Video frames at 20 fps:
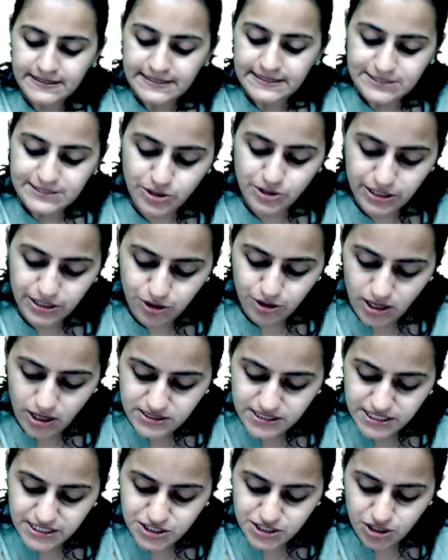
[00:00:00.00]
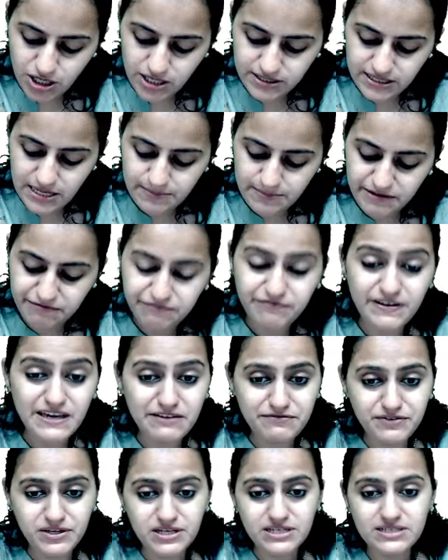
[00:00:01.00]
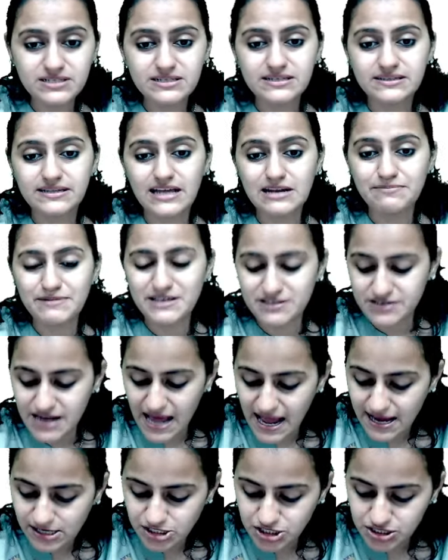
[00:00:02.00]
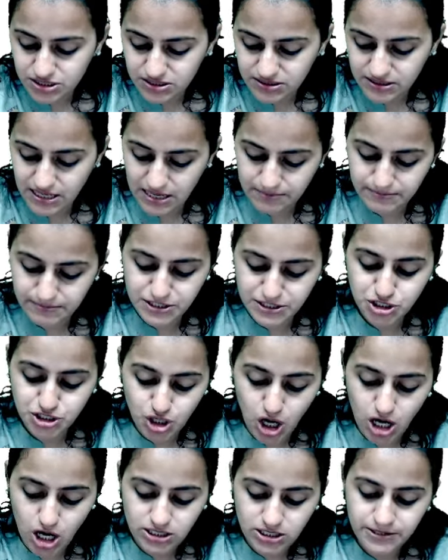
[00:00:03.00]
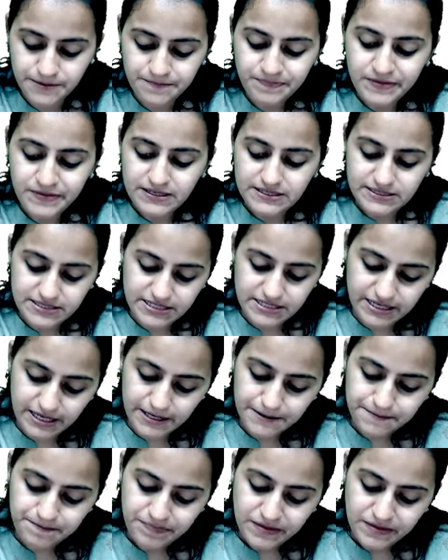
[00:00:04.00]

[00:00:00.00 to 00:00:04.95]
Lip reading: So, in toxic shock, there will be fever, there will be rash, there will be shock. Okay?